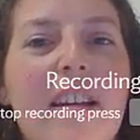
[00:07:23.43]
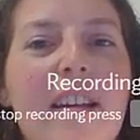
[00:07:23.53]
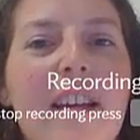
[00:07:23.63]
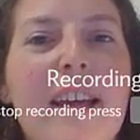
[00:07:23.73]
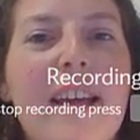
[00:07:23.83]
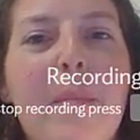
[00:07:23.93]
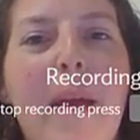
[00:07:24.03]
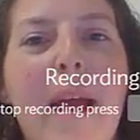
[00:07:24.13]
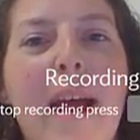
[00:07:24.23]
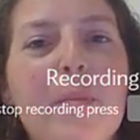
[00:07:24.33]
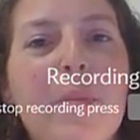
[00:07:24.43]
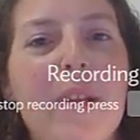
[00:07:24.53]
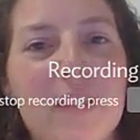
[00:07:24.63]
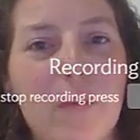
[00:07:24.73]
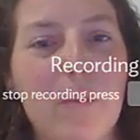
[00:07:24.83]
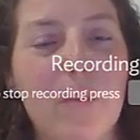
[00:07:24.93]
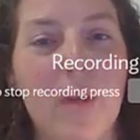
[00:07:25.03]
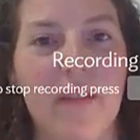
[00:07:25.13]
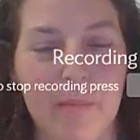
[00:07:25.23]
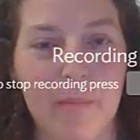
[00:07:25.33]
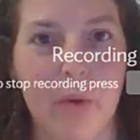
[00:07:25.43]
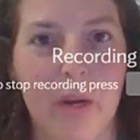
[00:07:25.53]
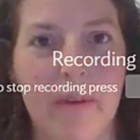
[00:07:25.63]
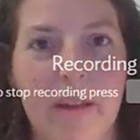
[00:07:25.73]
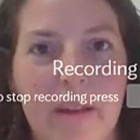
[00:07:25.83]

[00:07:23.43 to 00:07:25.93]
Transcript: In a past place of employment,